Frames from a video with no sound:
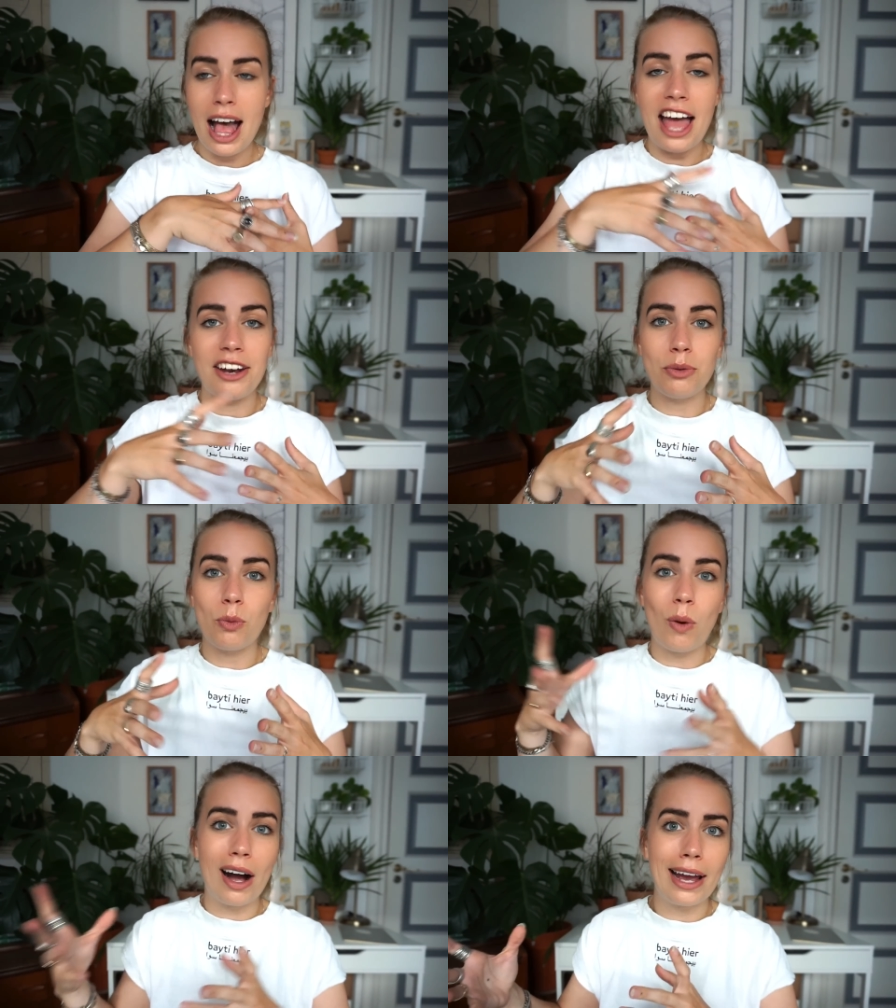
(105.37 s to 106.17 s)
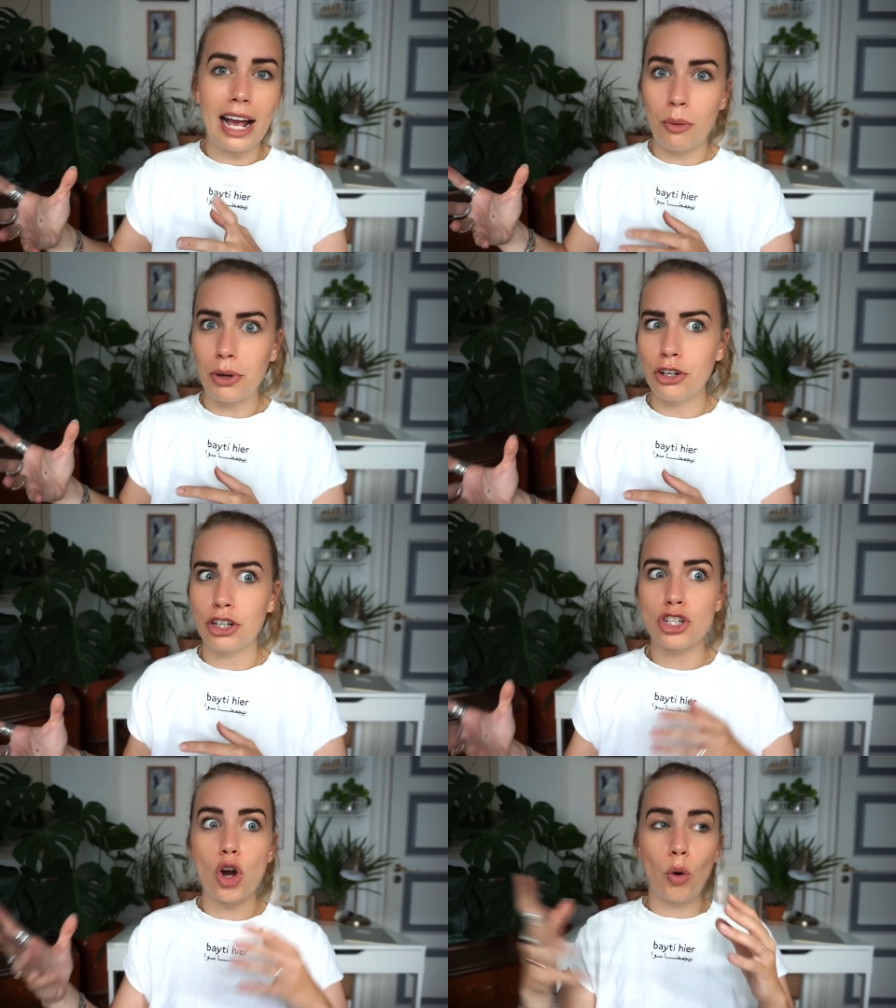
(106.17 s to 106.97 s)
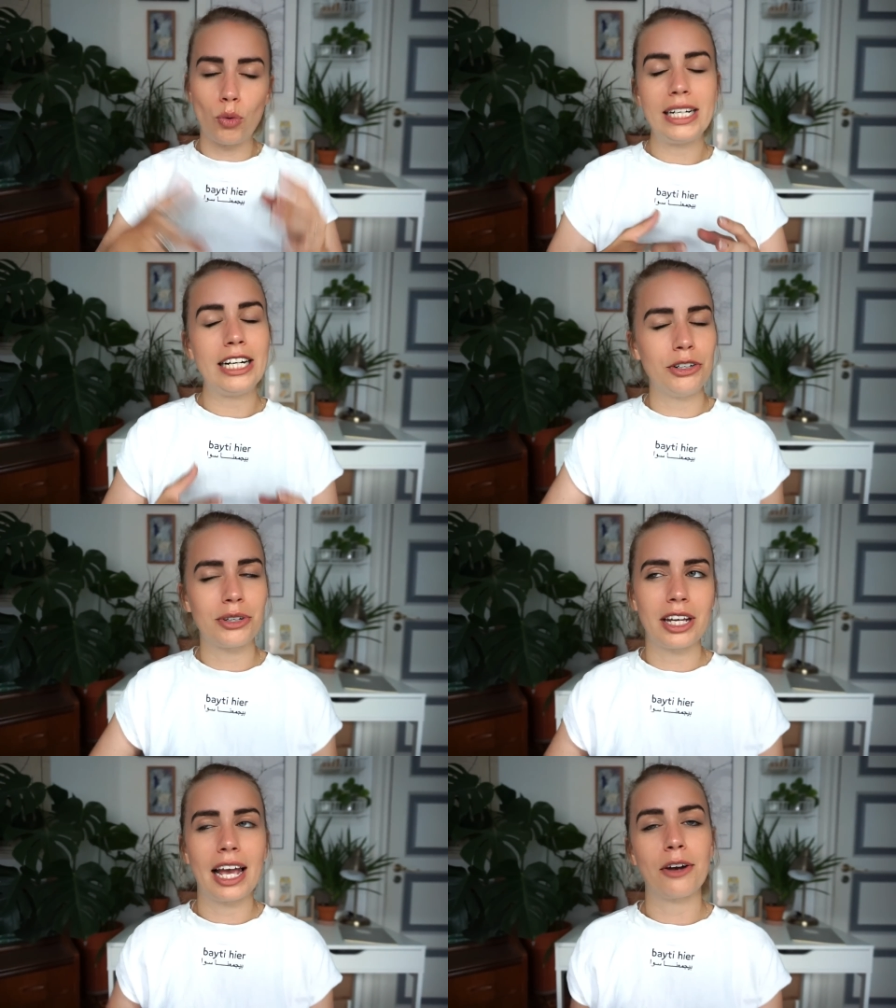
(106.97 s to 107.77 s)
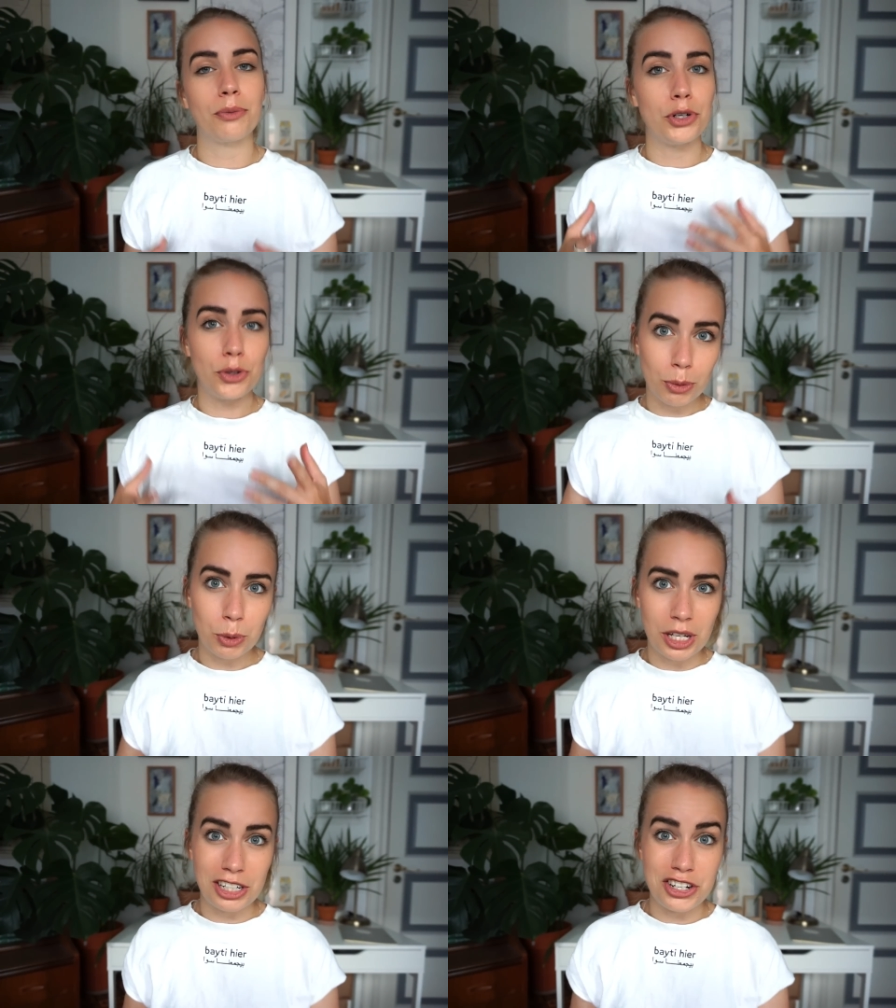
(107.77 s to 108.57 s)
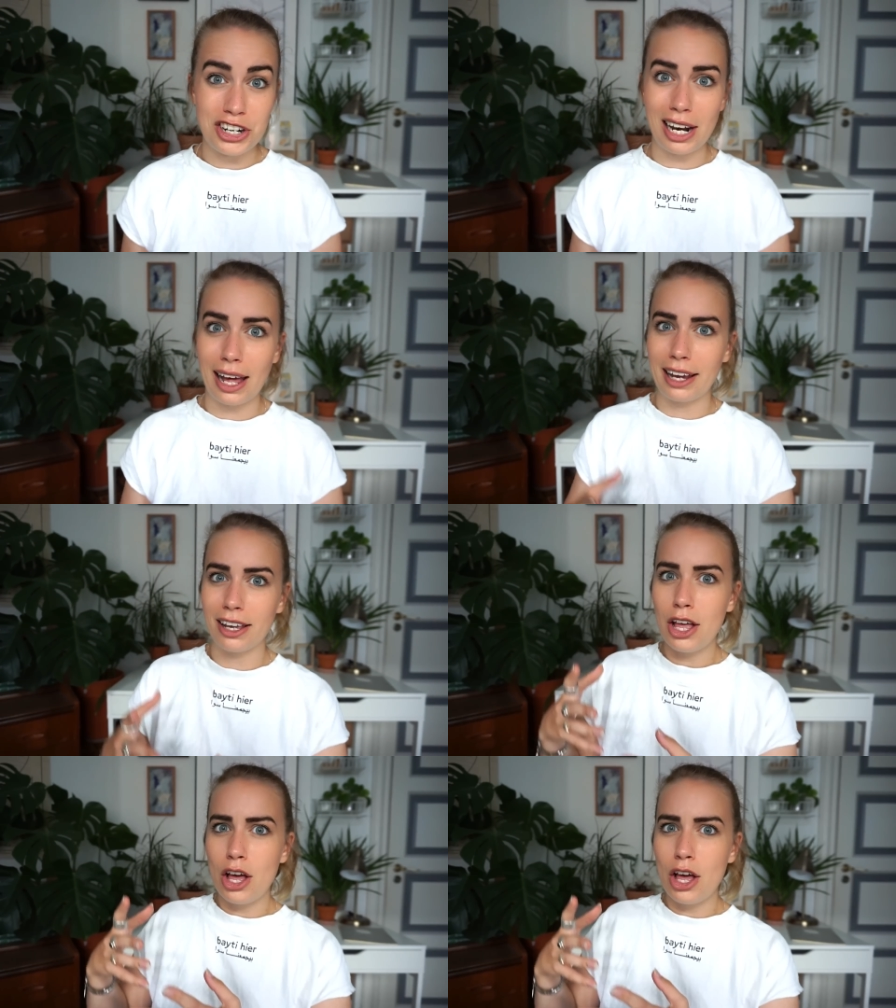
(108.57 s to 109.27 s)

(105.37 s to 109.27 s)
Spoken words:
And why are we not only looking at renewable energy like